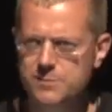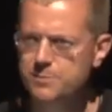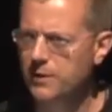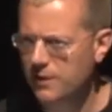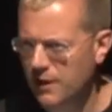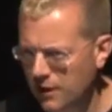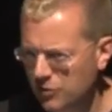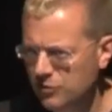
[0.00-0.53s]

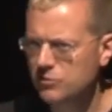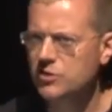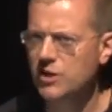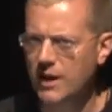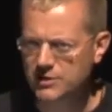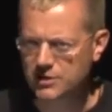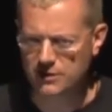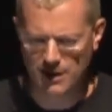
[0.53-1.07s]
but they're
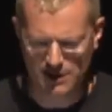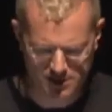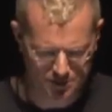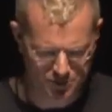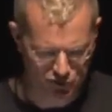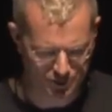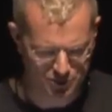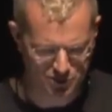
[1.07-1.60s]
charging that
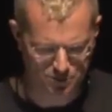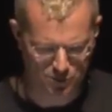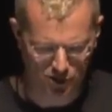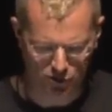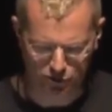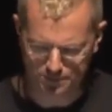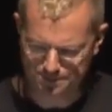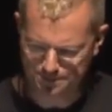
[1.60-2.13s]
subscription
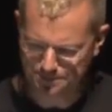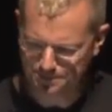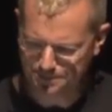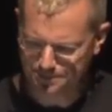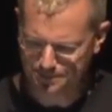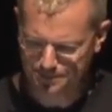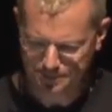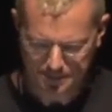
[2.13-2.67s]
model.
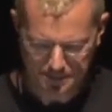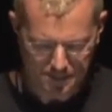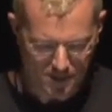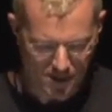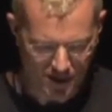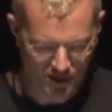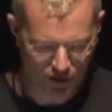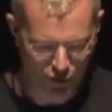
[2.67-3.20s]

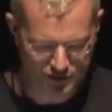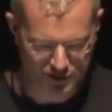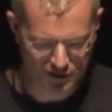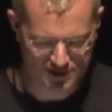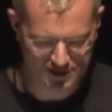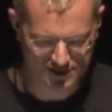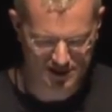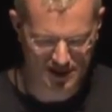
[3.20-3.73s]
You also
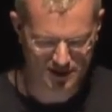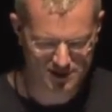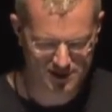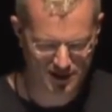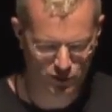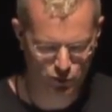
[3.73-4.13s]
tend to see the